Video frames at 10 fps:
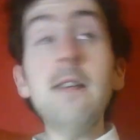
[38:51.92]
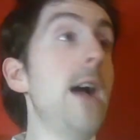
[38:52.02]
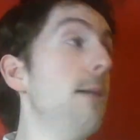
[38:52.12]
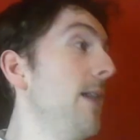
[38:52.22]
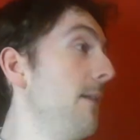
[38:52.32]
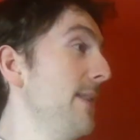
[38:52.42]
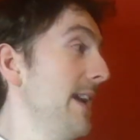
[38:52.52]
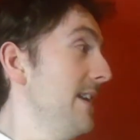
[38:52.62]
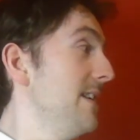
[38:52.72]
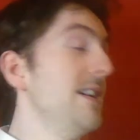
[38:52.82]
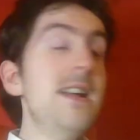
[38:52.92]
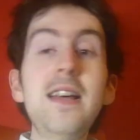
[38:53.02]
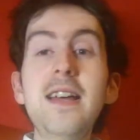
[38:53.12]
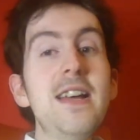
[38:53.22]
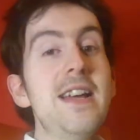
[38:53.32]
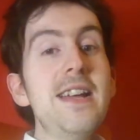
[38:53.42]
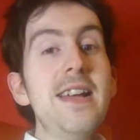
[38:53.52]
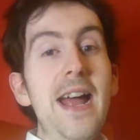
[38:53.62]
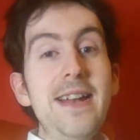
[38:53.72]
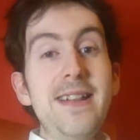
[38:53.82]
laughing. I'm thinking,
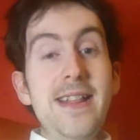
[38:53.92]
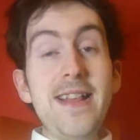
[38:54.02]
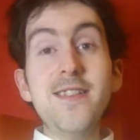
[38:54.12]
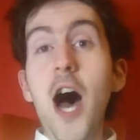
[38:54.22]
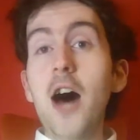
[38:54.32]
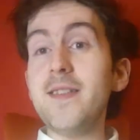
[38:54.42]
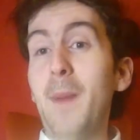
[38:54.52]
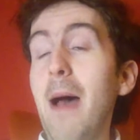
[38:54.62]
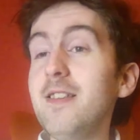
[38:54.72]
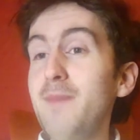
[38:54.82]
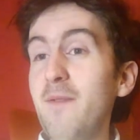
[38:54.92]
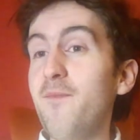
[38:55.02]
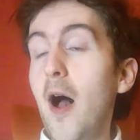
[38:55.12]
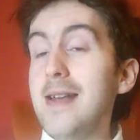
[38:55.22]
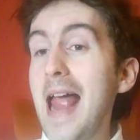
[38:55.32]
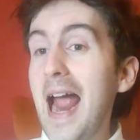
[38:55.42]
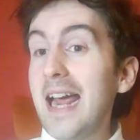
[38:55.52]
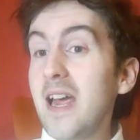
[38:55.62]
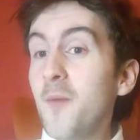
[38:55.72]
this is not supposed to be funny!